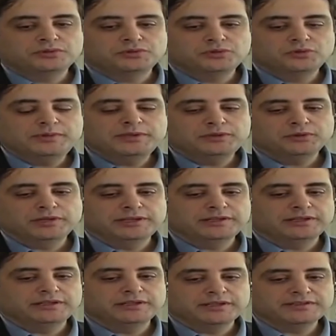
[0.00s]
drew me to it,
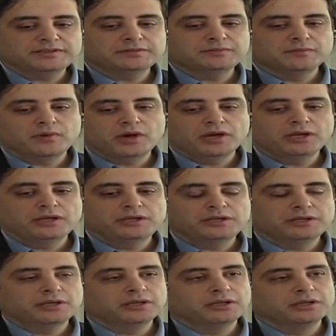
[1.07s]
it does
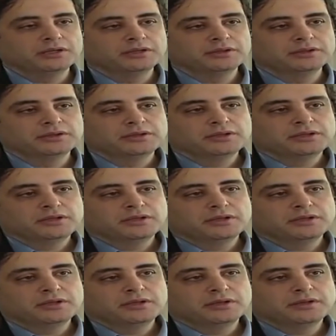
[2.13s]
combine the
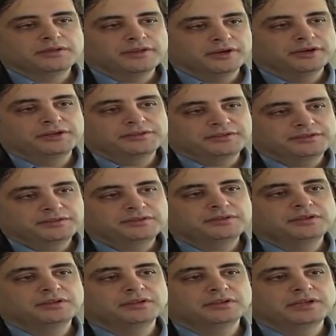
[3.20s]
art
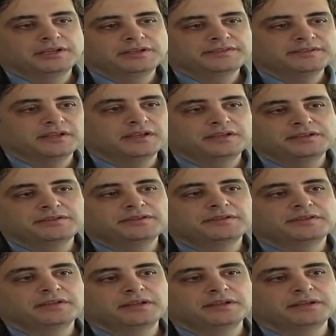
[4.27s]
and the
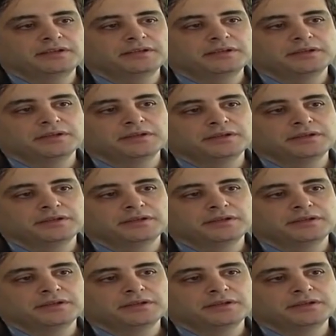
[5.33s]
science, and